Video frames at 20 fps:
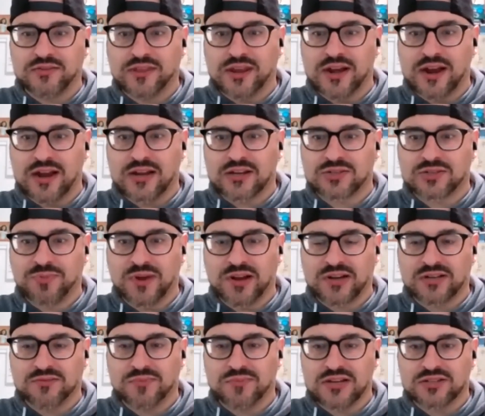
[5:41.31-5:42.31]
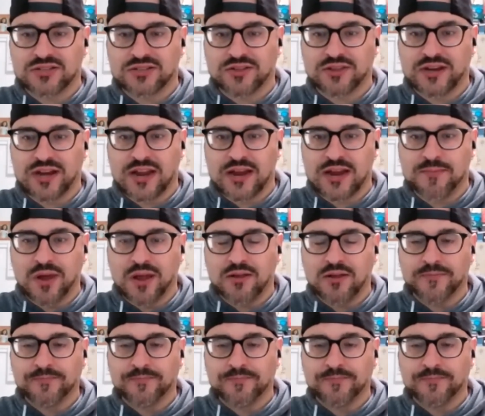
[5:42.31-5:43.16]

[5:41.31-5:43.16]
than I expected based on the name.